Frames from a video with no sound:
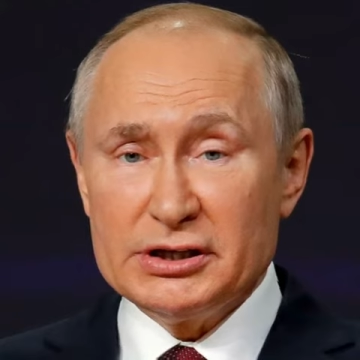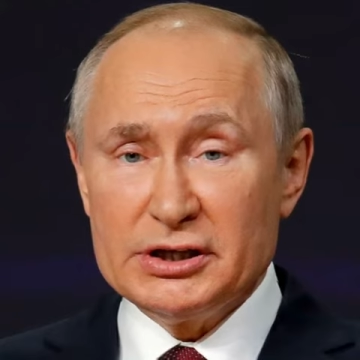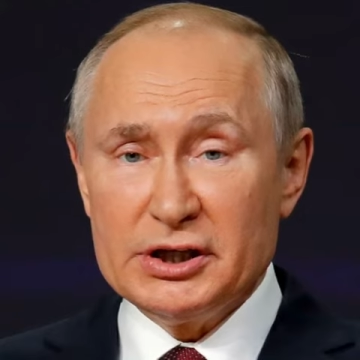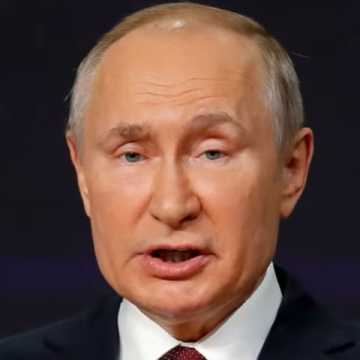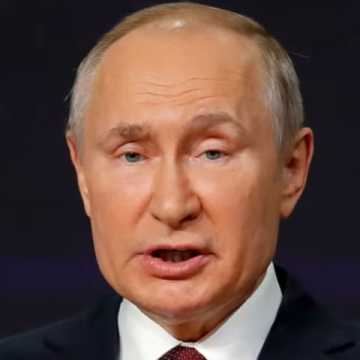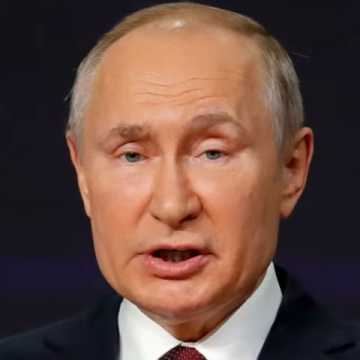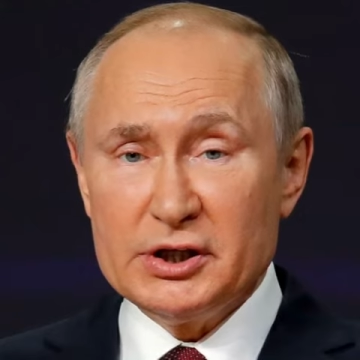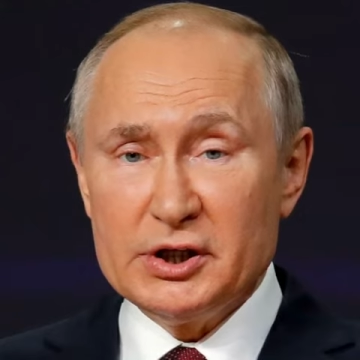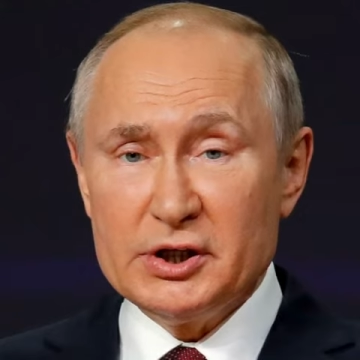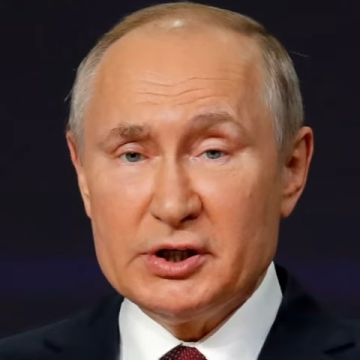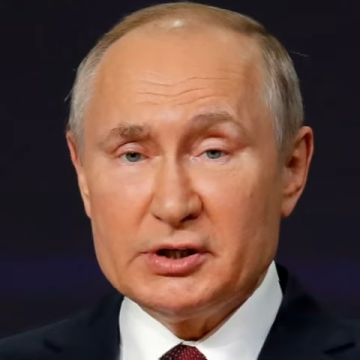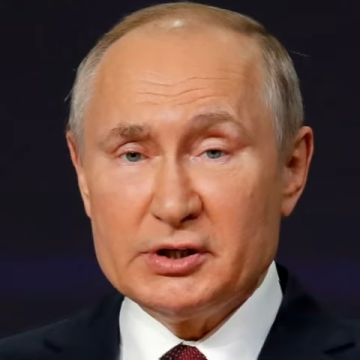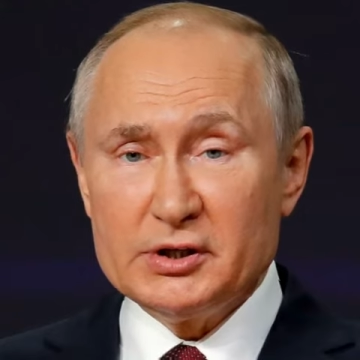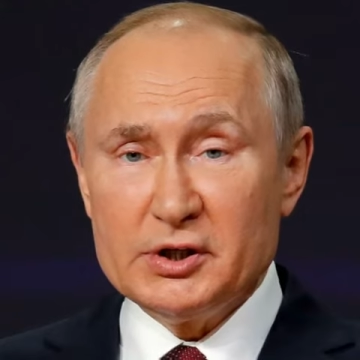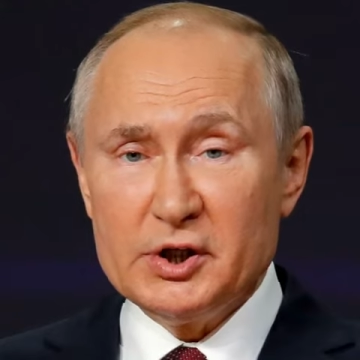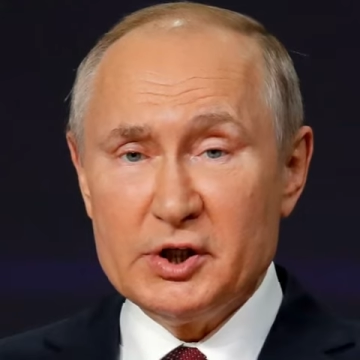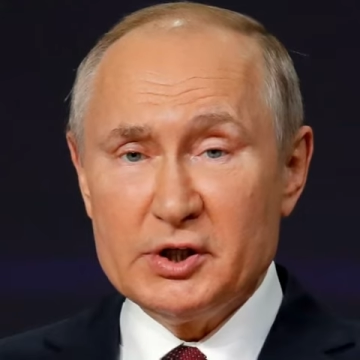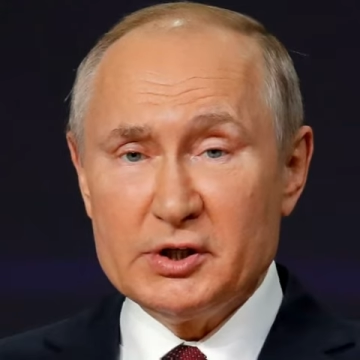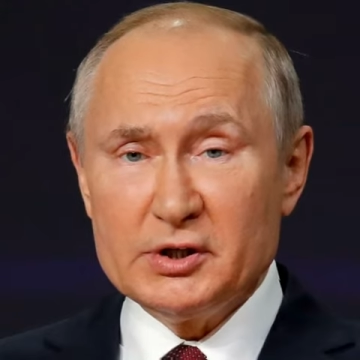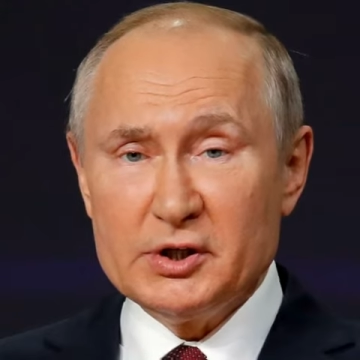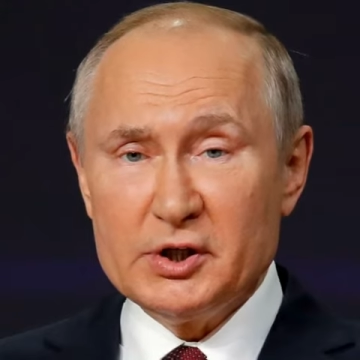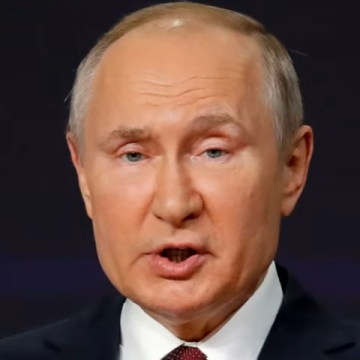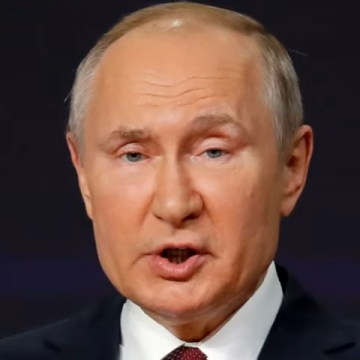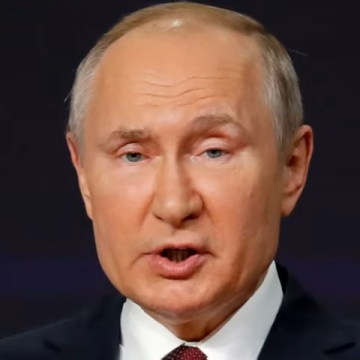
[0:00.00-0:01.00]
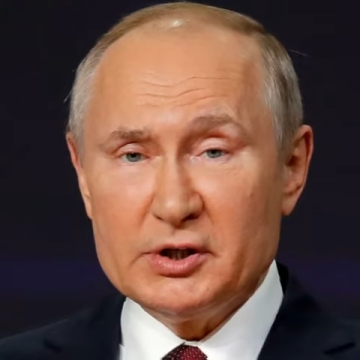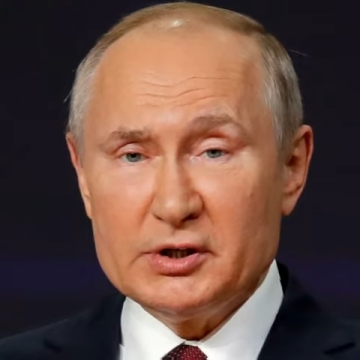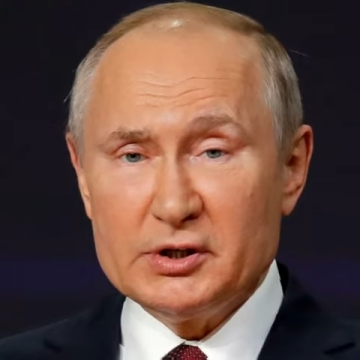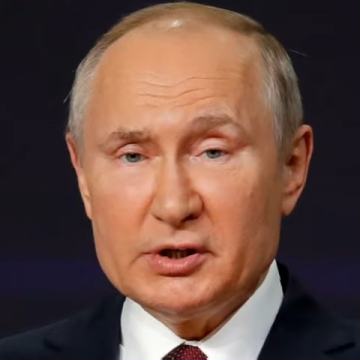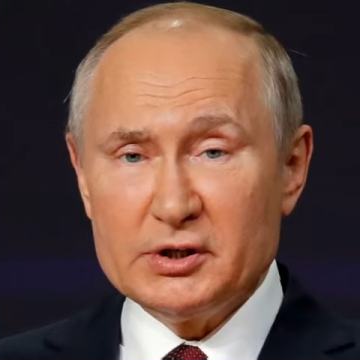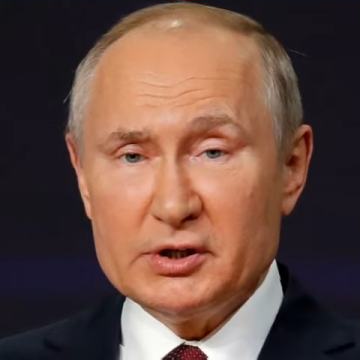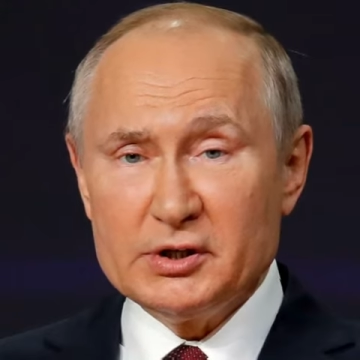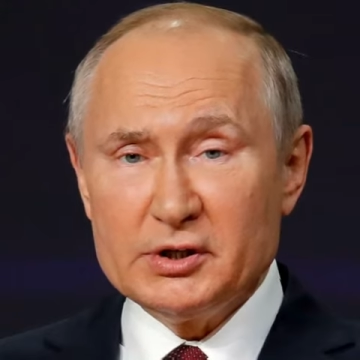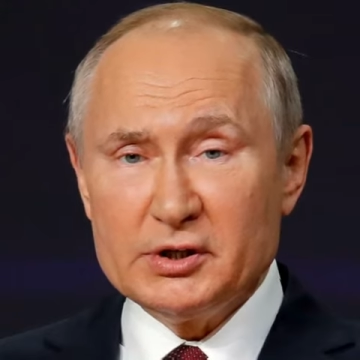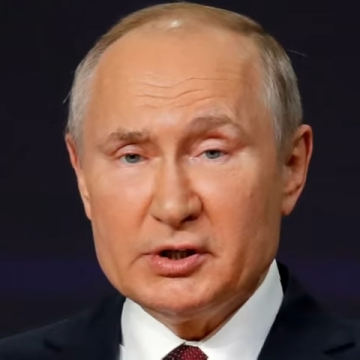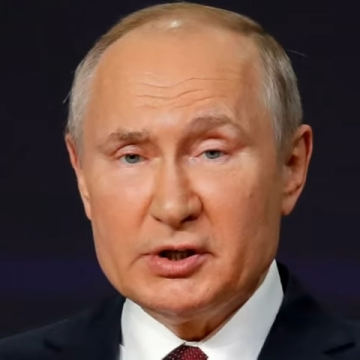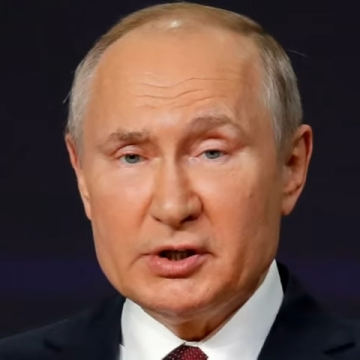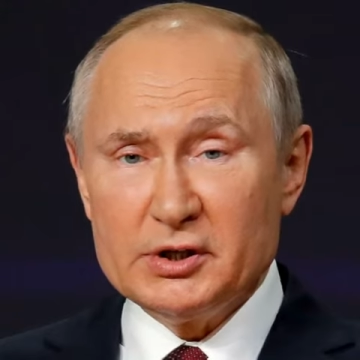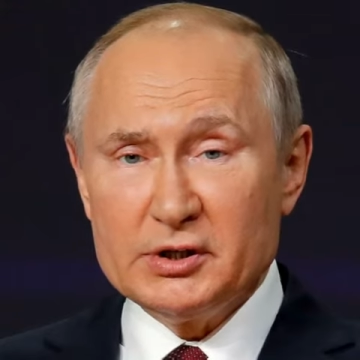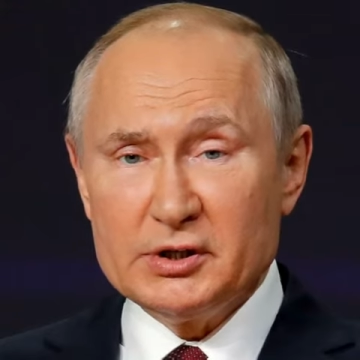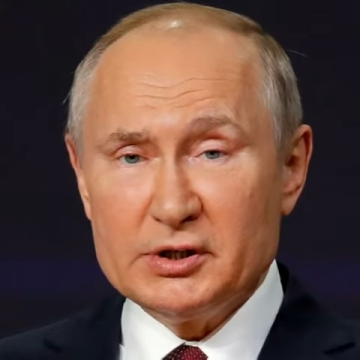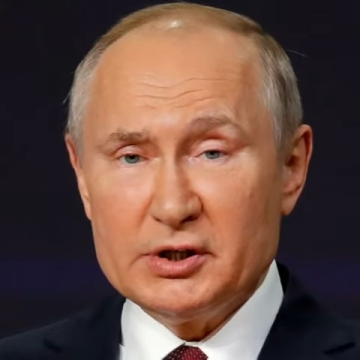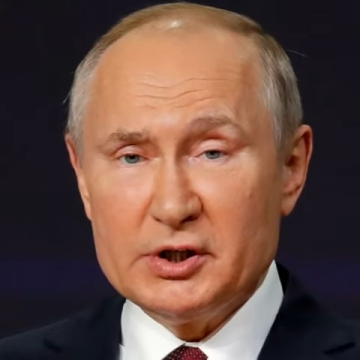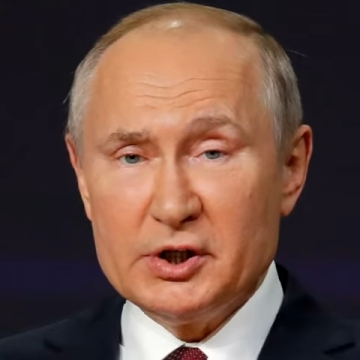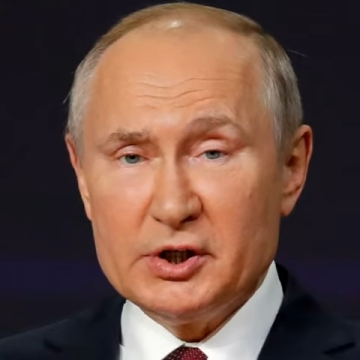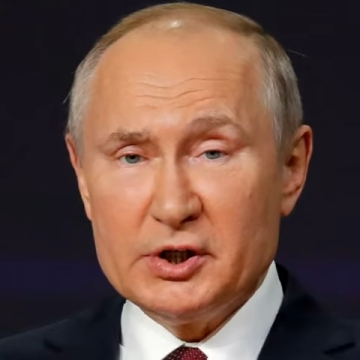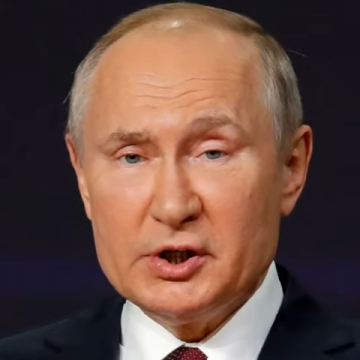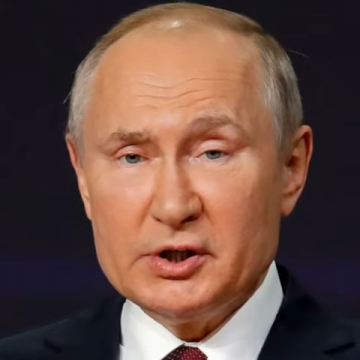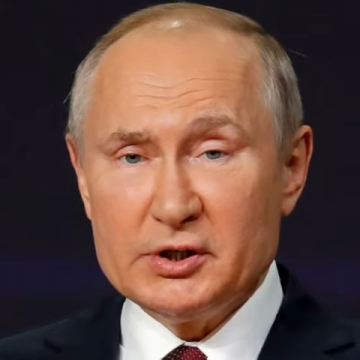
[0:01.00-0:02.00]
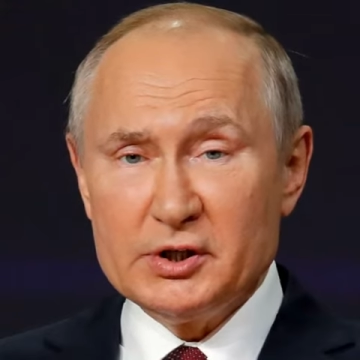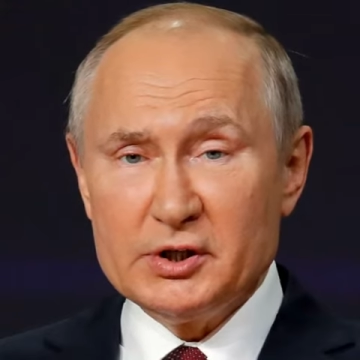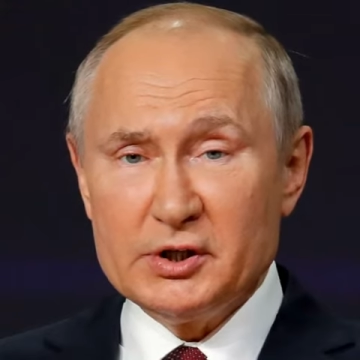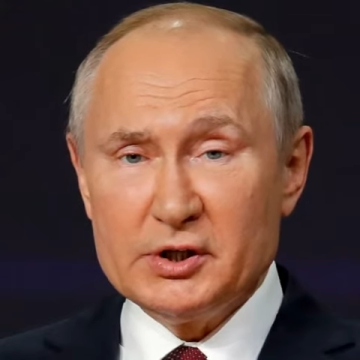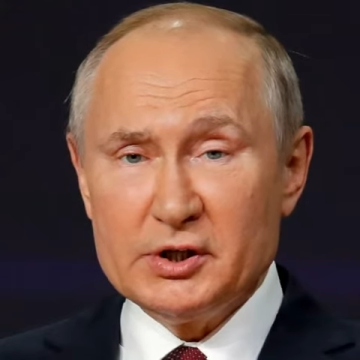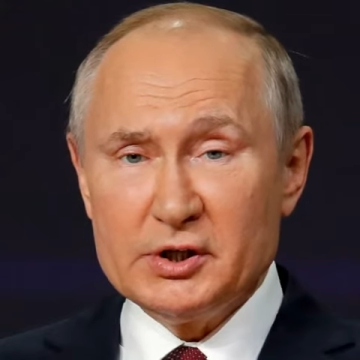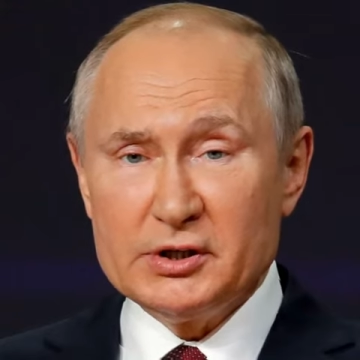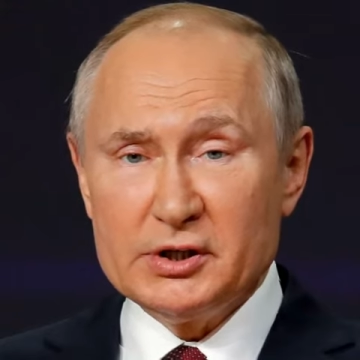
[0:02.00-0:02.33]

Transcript: he told me, Vladimir,